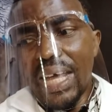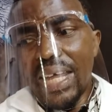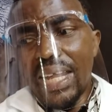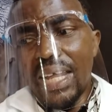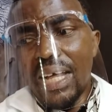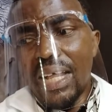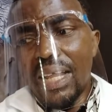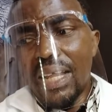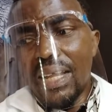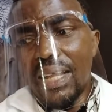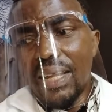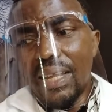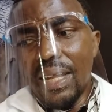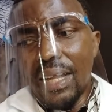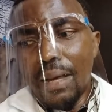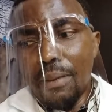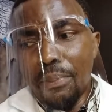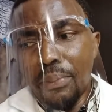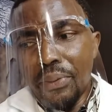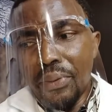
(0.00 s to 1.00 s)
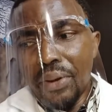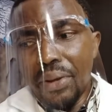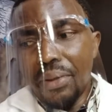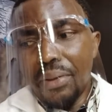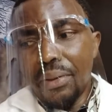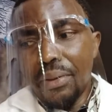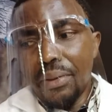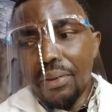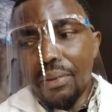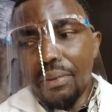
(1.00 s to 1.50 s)

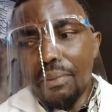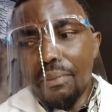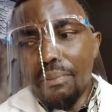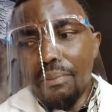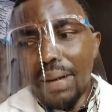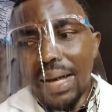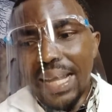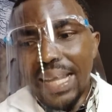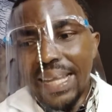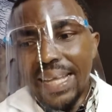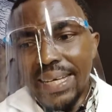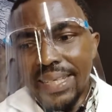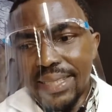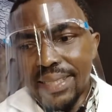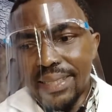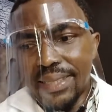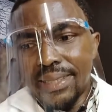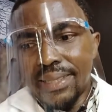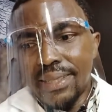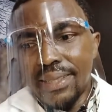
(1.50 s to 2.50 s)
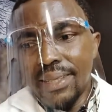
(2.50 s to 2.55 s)
enalapril-maleate,